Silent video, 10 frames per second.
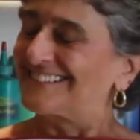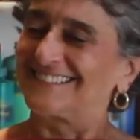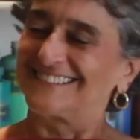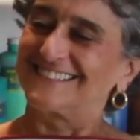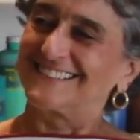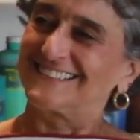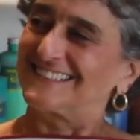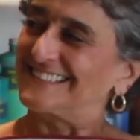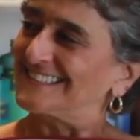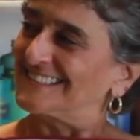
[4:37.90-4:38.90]

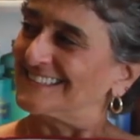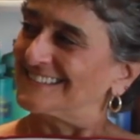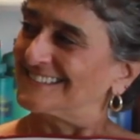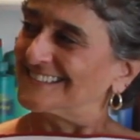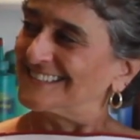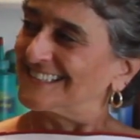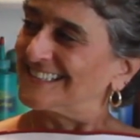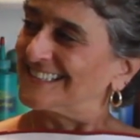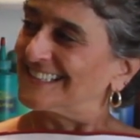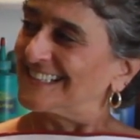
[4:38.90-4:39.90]

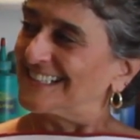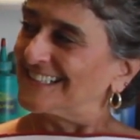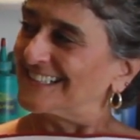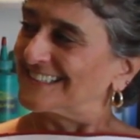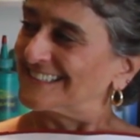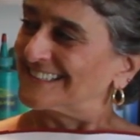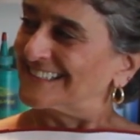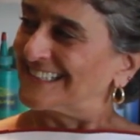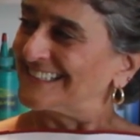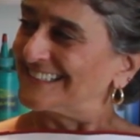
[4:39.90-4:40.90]

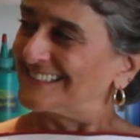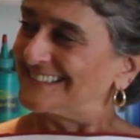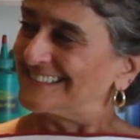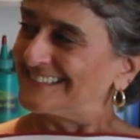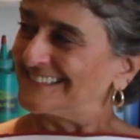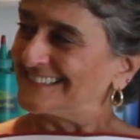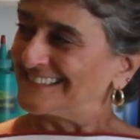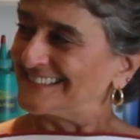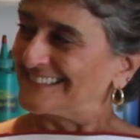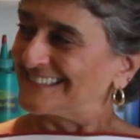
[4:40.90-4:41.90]

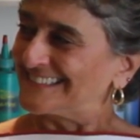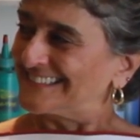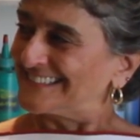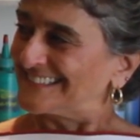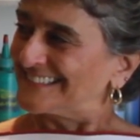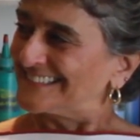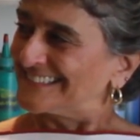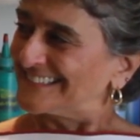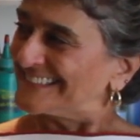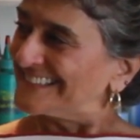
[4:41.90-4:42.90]

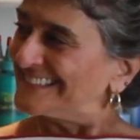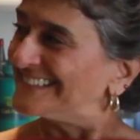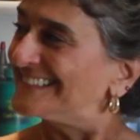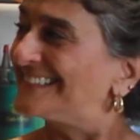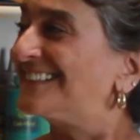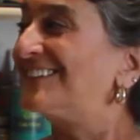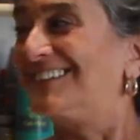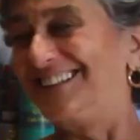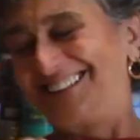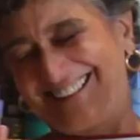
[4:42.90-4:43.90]
No words are spoken by the person on screen.